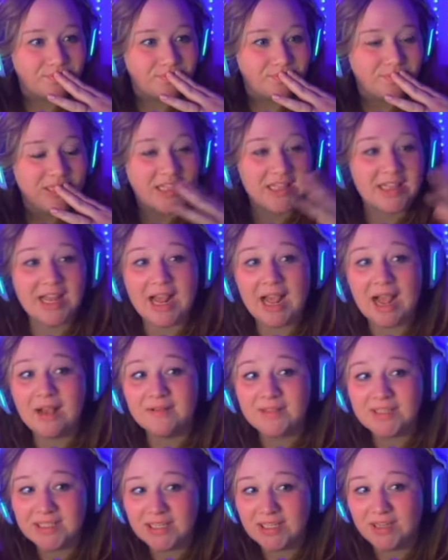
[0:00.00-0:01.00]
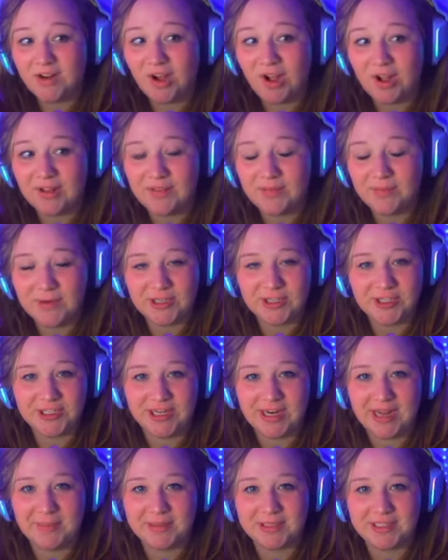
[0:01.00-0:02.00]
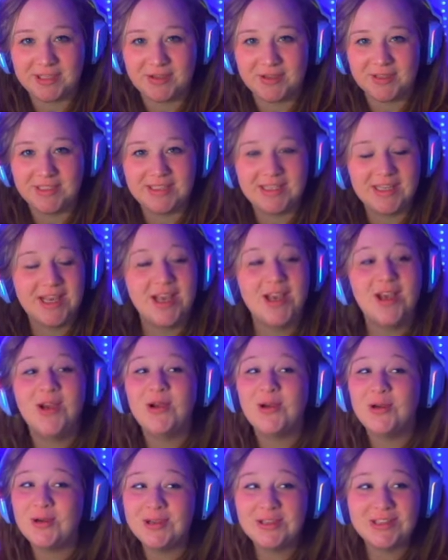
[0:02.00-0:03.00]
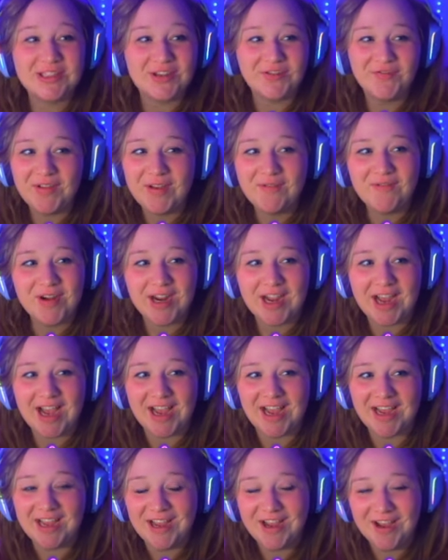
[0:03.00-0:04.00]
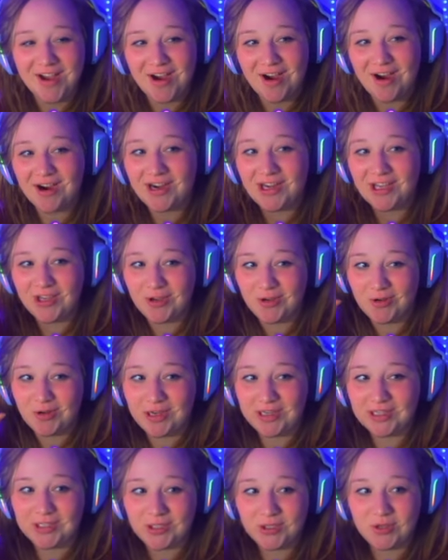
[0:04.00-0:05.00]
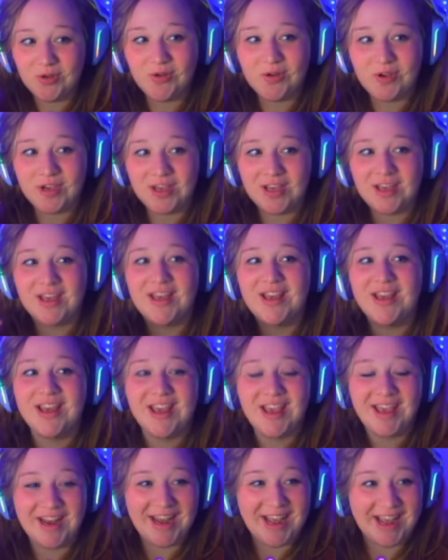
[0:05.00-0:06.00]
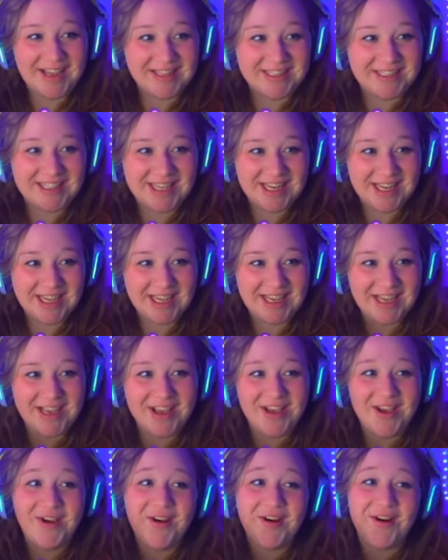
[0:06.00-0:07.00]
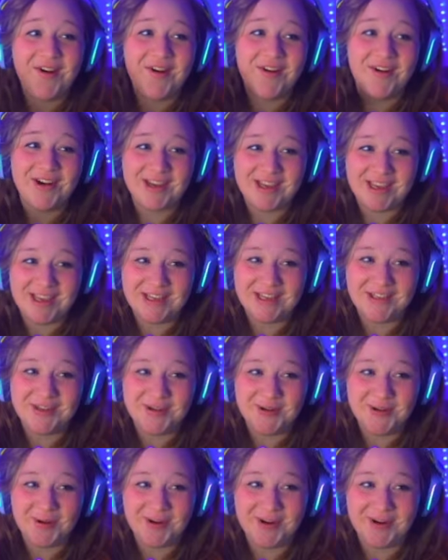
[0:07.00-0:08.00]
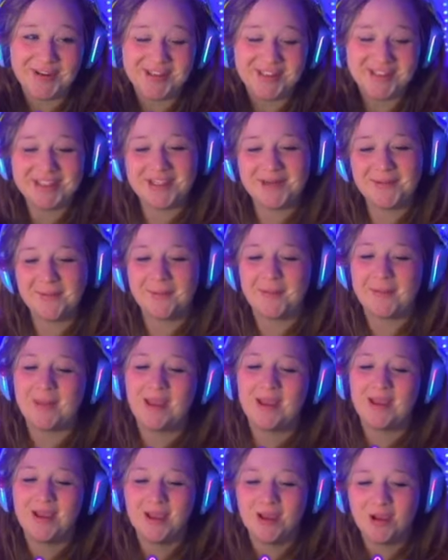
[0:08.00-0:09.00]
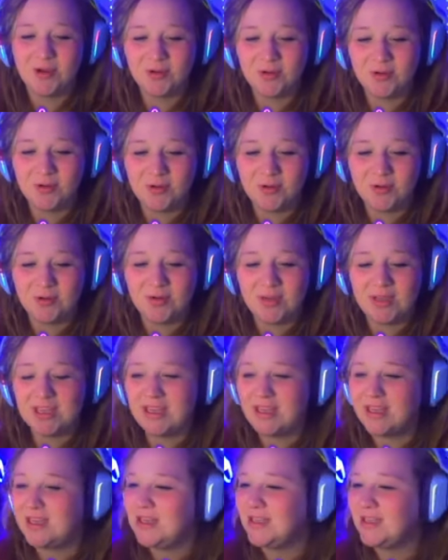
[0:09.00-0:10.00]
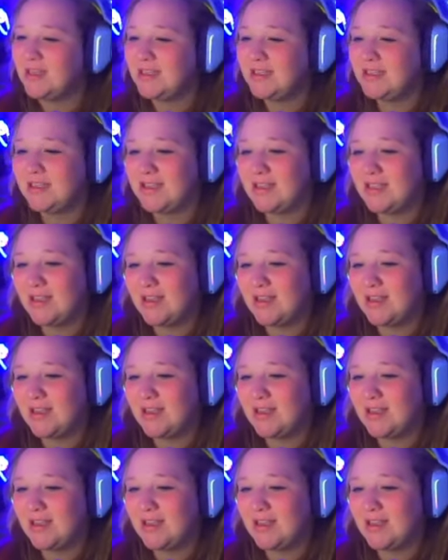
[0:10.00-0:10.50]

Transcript: that have seen all the Bridgerton episodes, who is your favorite guy? Are you a Duke, an Anthony, or King George? Who is